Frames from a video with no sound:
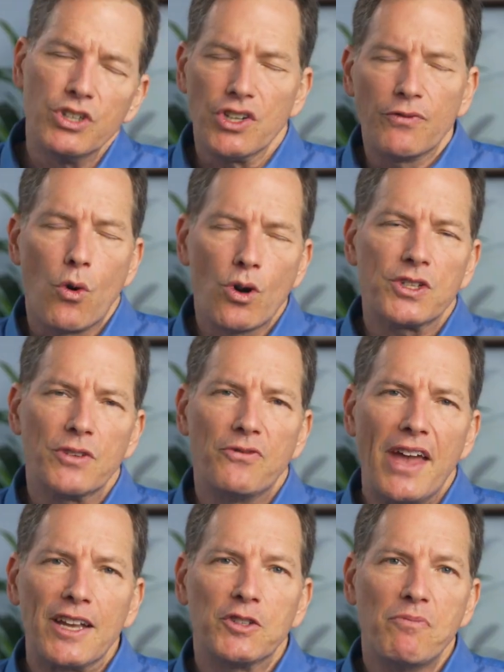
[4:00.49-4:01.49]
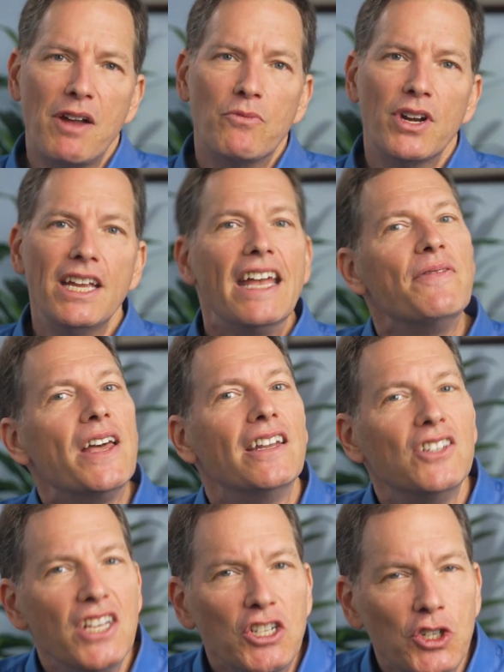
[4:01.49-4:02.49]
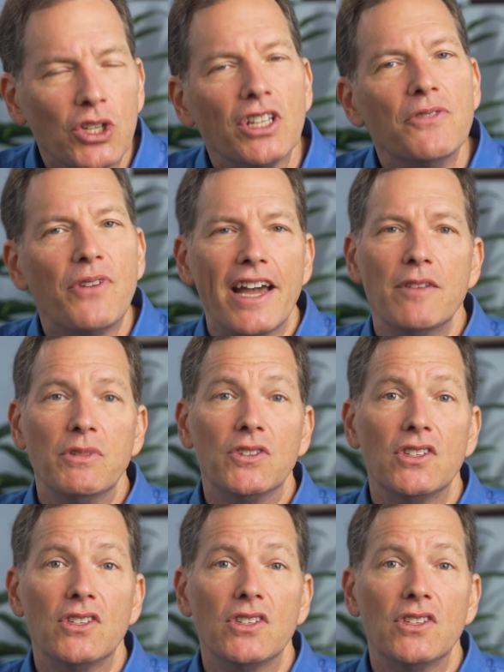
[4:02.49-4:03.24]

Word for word: which of course affects memory. And then additionally, vitamin